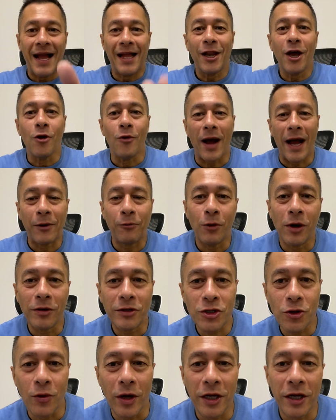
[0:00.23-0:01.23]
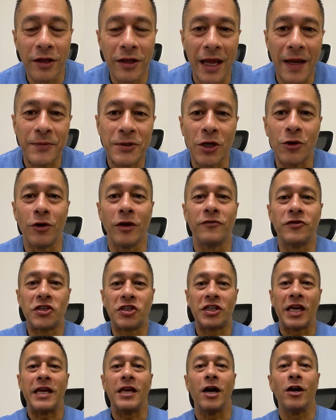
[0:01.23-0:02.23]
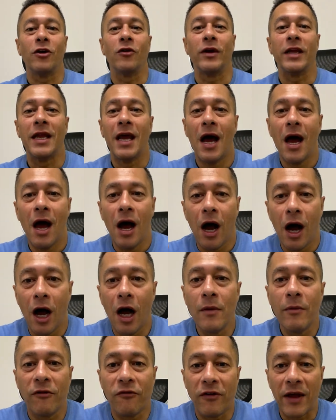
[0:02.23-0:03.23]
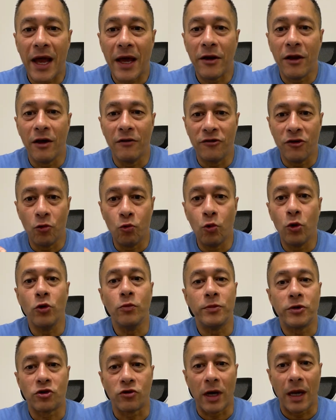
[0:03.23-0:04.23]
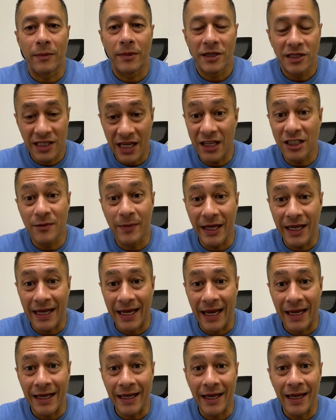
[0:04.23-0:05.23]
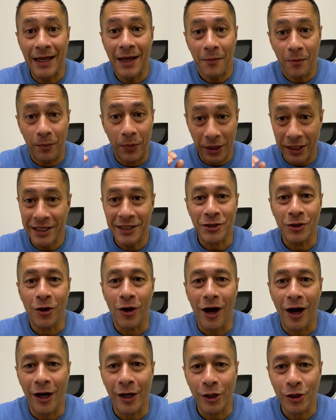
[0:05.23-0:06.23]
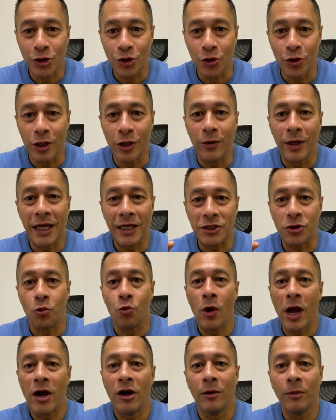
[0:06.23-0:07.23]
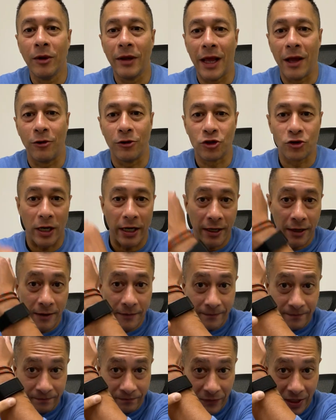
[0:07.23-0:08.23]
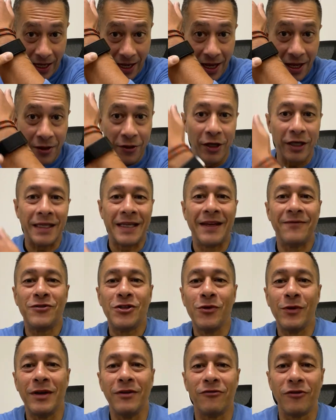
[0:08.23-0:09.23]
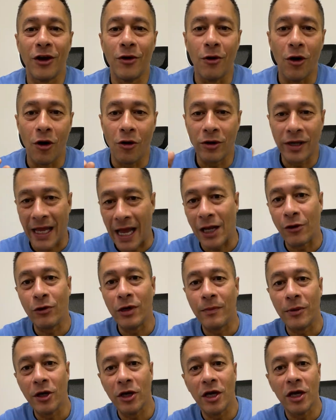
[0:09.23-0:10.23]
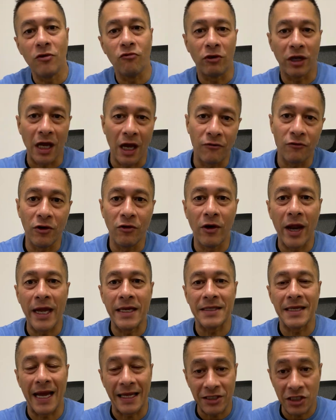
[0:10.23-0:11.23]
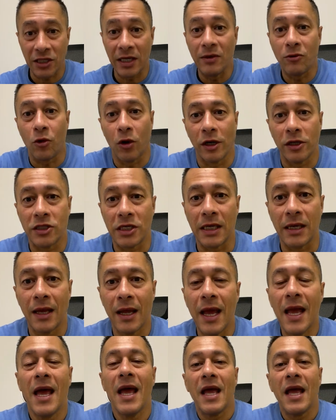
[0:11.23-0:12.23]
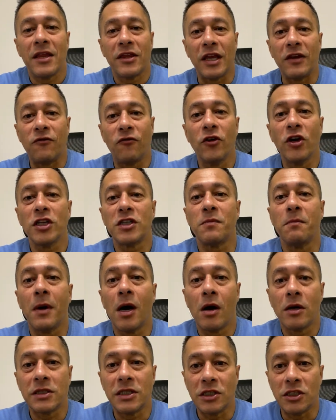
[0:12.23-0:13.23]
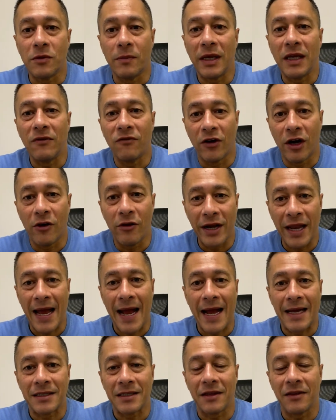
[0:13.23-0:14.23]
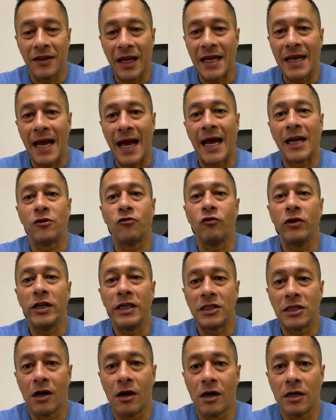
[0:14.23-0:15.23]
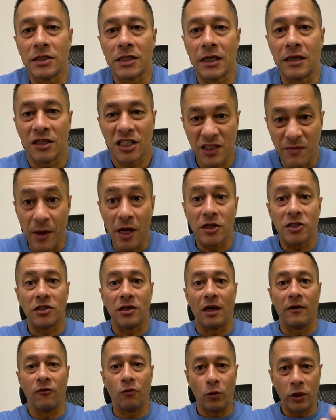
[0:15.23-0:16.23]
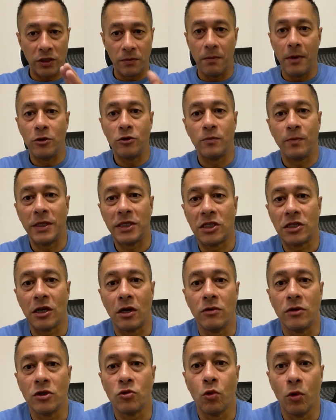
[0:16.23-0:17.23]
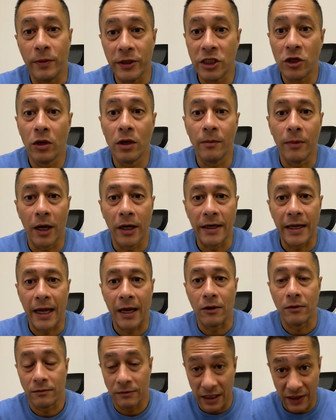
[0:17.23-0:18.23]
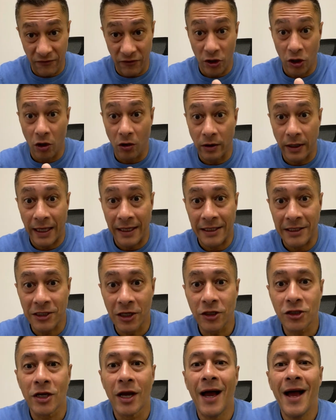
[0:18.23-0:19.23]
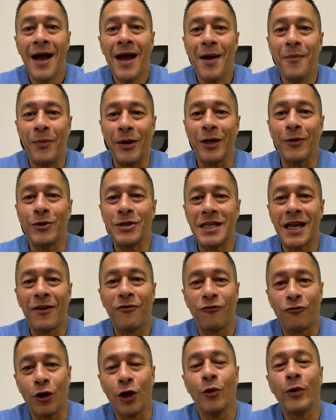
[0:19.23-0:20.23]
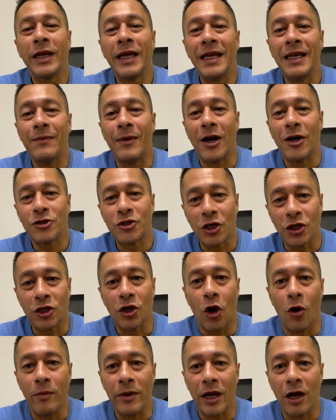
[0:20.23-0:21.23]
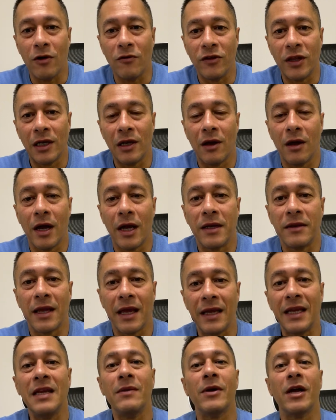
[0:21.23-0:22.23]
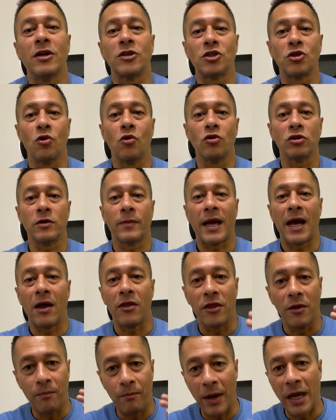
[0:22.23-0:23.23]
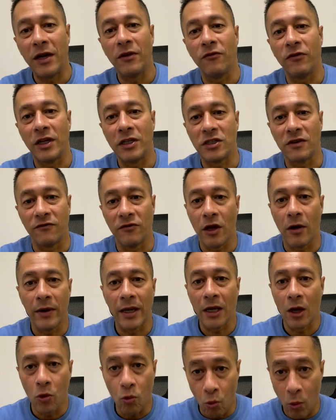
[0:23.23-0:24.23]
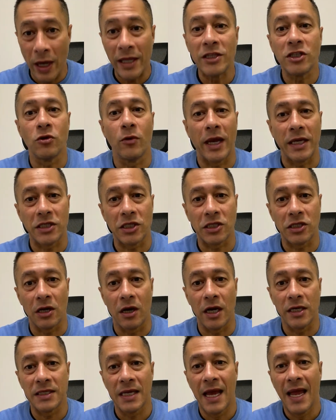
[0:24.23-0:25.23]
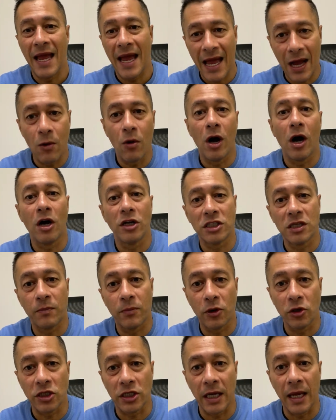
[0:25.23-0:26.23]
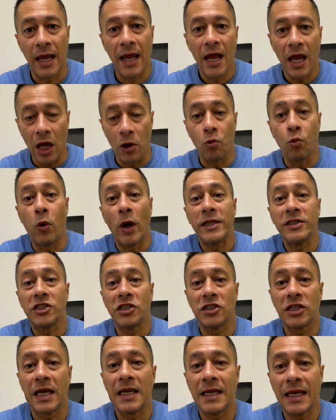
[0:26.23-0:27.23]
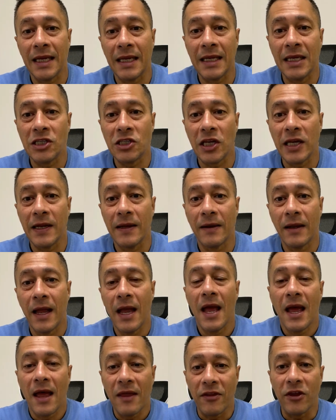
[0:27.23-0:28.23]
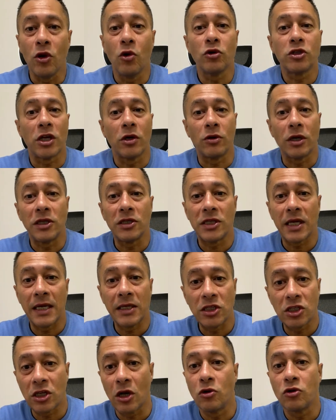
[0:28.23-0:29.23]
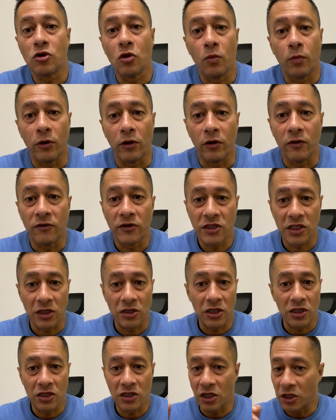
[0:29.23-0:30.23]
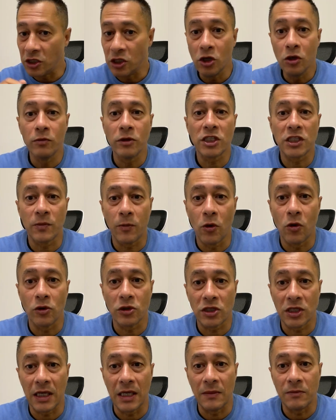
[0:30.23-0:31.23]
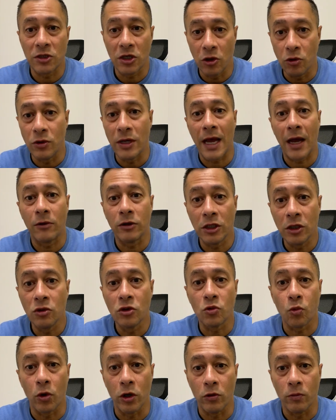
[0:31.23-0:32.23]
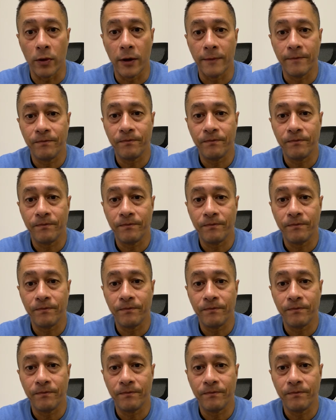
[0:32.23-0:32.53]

Hello, and welcome to another episode of Stay Hungry. I'm a fan of the Whoop strap. Sounds a bit kinky, but it's not, I assure you. It's a wearable health tracker that gives you info on calorie burn, recovery rate, and sleep quality. They first marketed to me via an ad, then ad retargeting. Smart stuff, which most business owners will be doing by now if you're not, get in touch. But it was their following emails that got me over the line. Their emails talked about the benefits of knowing when to exercise, how hard to push it, and when to take it easy. They also contain social proof, such as the numerous sports teams who now use Whoop.